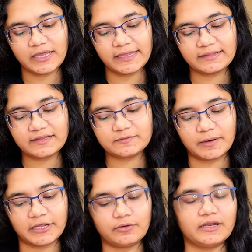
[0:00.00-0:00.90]
in this
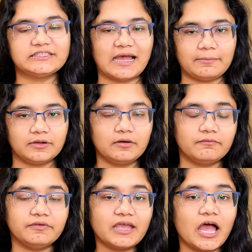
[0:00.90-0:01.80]
particular chapter,
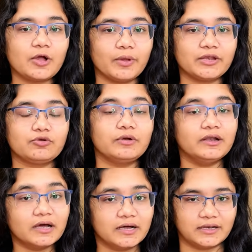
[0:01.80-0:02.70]
we are going to
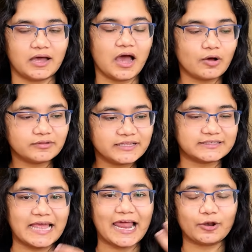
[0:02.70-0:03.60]
learn how these
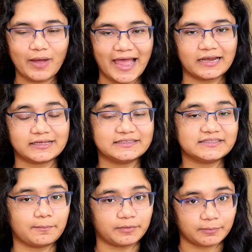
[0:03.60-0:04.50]
haloalkanes
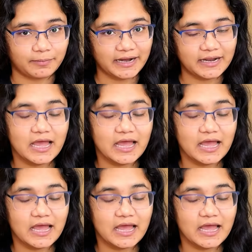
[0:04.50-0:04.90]
are prepared,